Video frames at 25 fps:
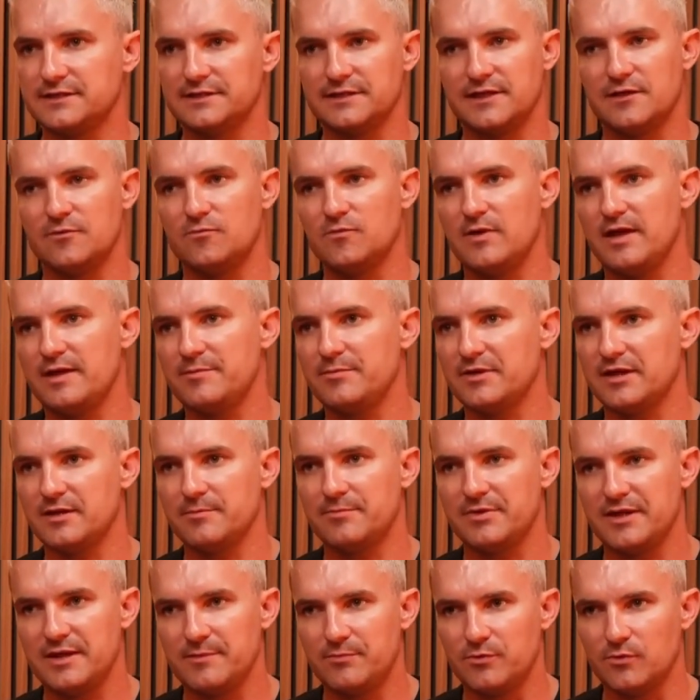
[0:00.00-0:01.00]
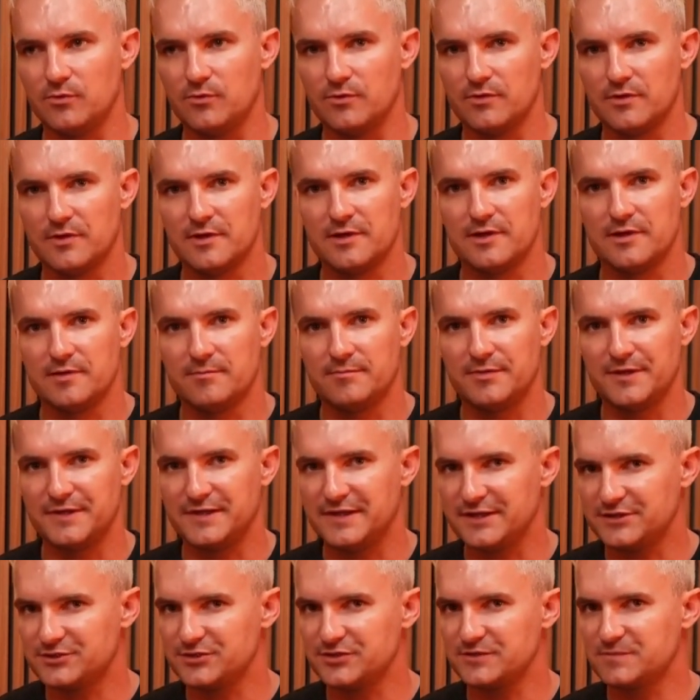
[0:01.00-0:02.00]
They're way better people, but
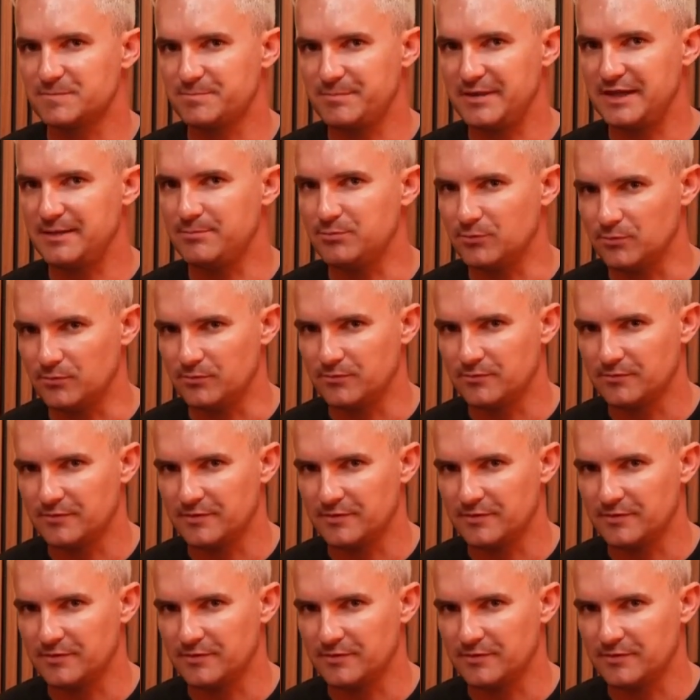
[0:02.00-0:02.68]
they're just people,